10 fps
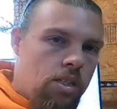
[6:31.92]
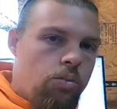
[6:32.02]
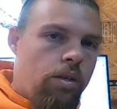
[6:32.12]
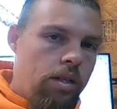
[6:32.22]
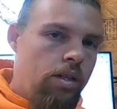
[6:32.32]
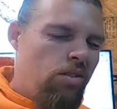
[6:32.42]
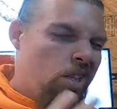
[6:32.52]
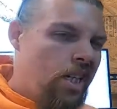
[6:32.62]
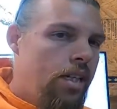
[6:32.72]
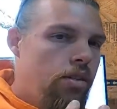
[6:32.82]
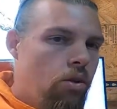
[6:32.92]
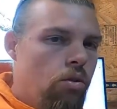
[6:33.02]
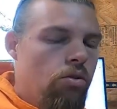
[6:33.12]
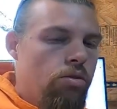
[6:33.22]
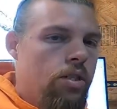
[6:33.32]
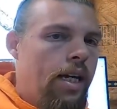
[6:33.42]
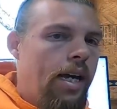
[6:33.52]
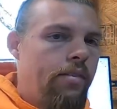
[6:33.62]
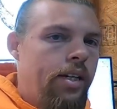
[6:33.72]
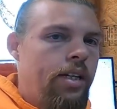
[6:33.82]
is one of those key tools to
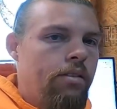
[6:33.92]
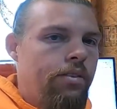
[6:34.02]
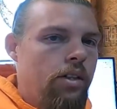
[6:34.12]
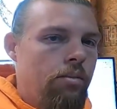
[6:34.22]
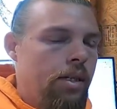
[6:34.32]
have in the field,